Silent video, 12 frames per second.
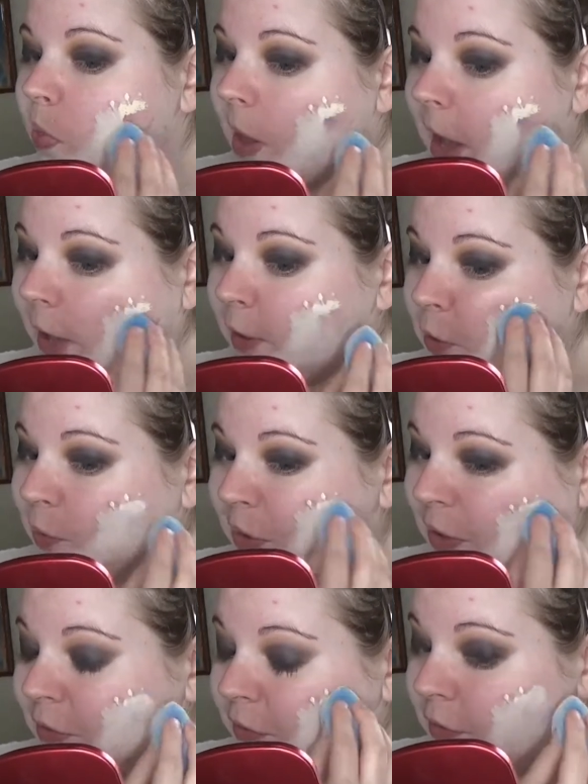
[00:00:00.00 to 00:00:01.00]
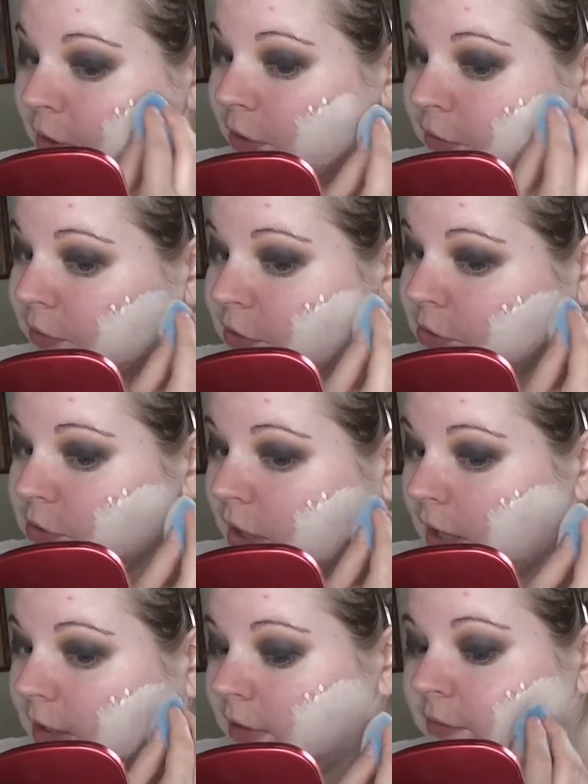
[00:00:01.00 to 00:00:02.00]
Accutane. The very first
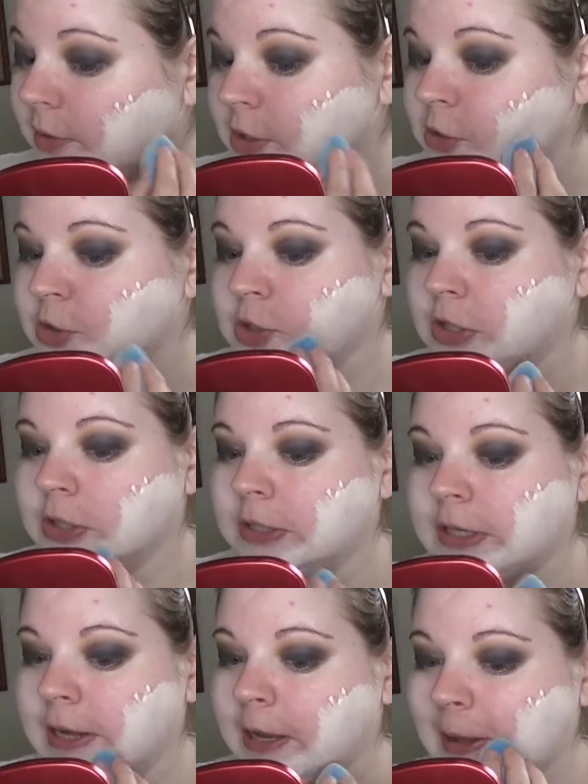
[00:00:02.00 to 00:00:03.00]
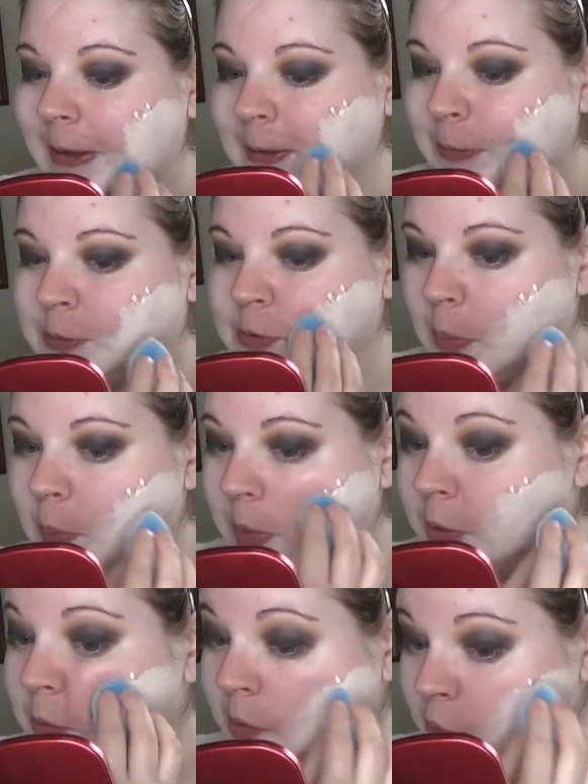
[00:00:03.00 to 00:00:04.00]
eye infection that I had was in
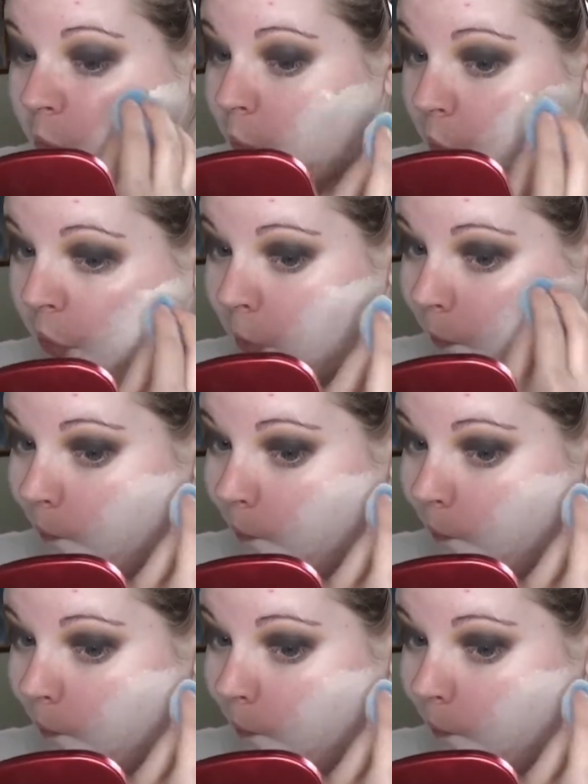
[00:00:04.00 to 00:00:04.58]
middle school,